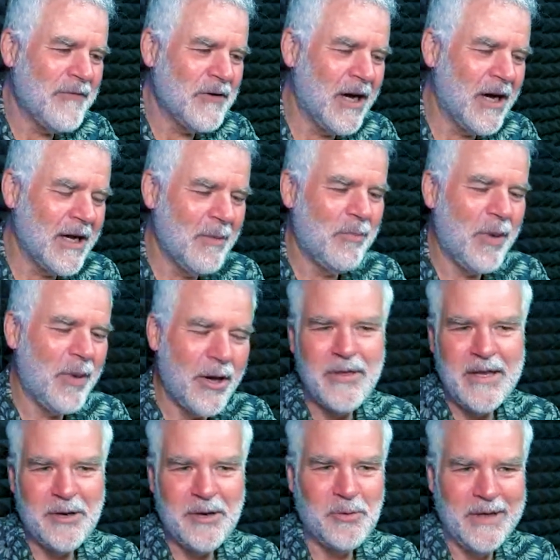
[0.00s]
and I, are both
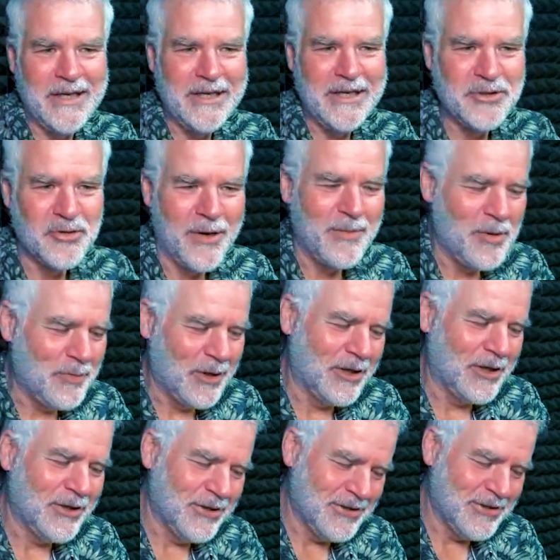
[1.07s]
equally in trouble
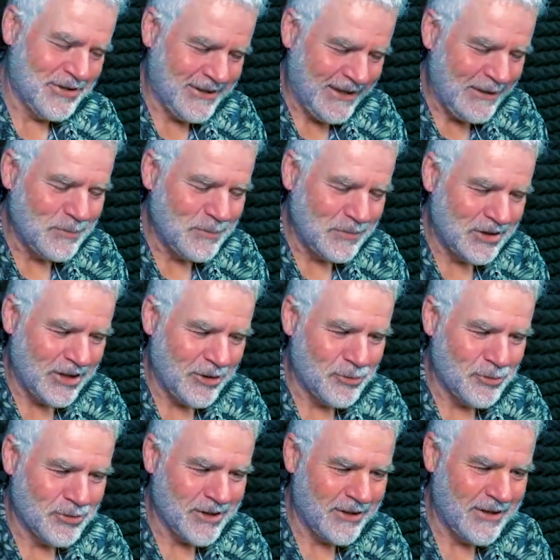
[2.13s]
because um, she
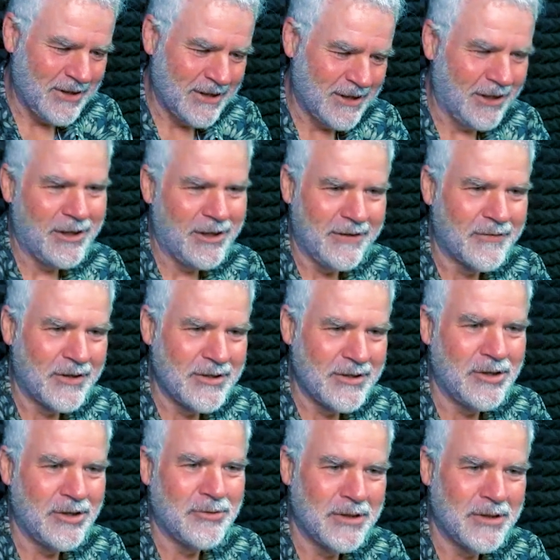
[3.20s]
also does a lot of
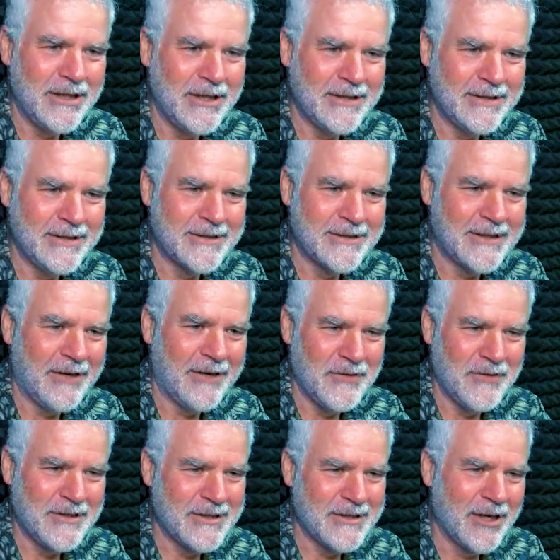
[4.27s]
consulting and stuff,
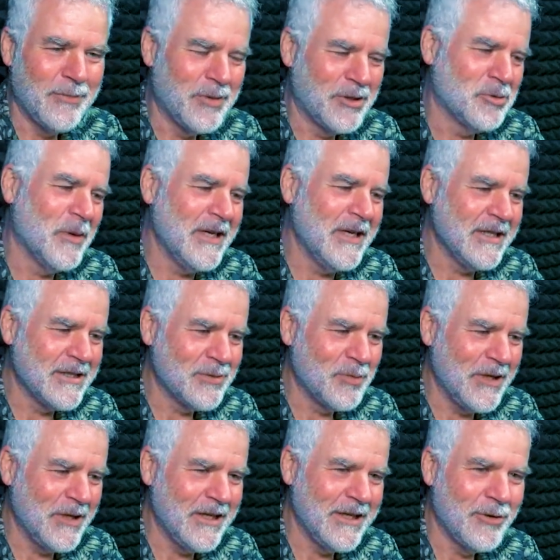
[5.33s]
and so between us,
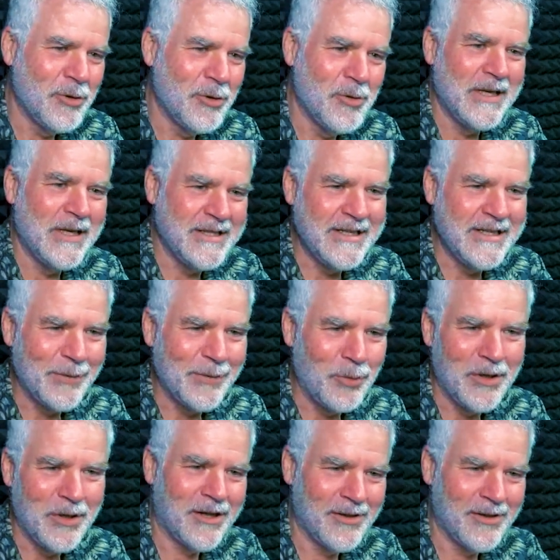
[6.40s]
we always end up
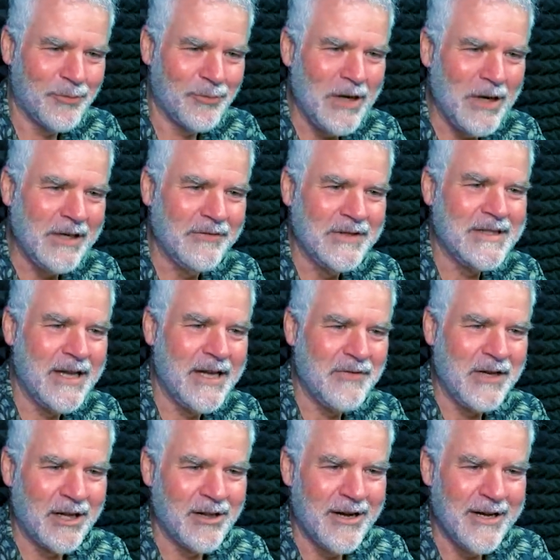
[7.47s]
with one of us
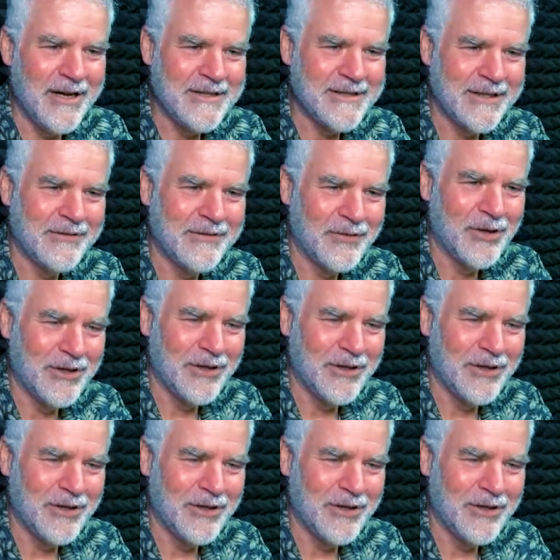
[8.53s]
having clients that have got